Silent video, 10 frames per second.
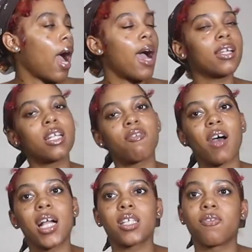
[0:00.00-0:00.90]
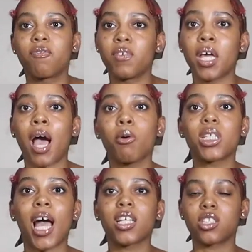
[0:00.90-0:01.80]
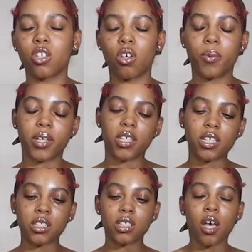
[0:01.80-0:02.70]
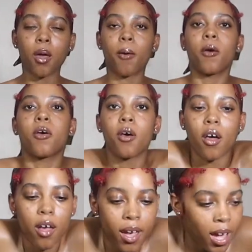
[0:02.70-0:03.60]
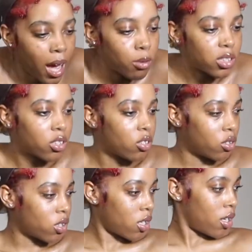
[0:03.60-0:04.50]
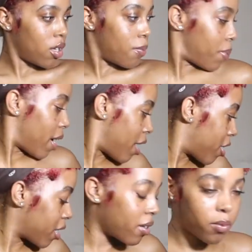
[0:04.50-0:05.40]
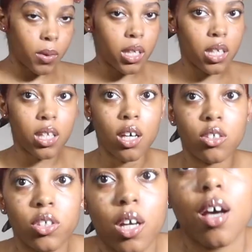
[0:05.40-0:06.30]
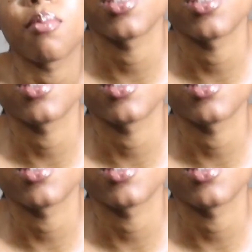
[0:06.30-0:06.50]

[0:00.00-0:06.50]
I need to find a fit. I was actually gonna wear this, and I was gonna pair it with, hold on y'all, I'm gonna